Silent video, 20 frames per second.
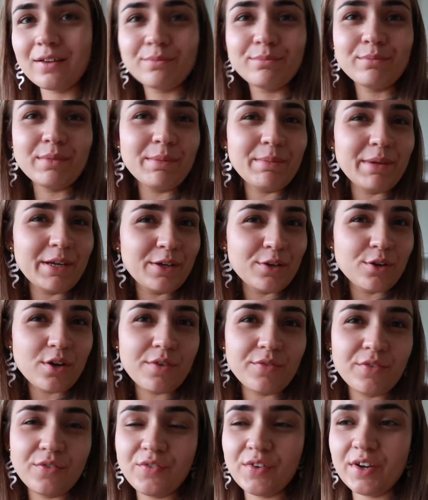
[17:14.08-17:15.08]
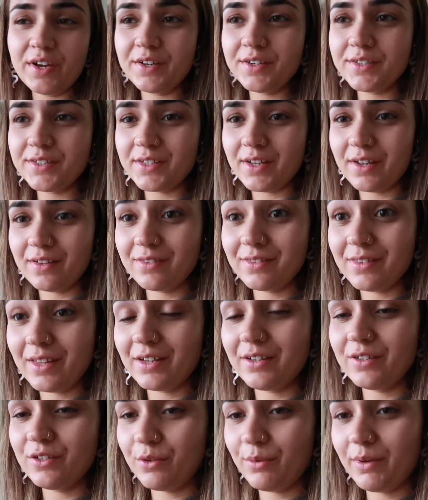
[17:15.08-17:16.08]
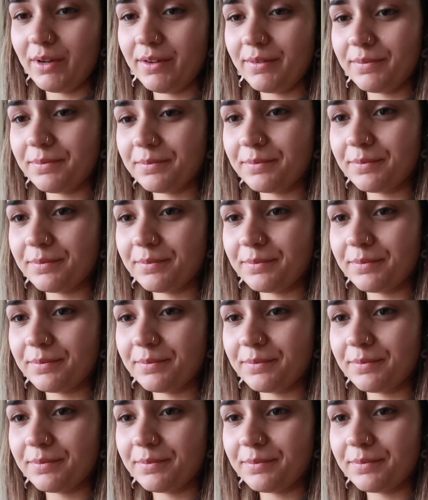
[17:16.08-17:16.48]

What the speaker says: I might make a coffee first and then do it.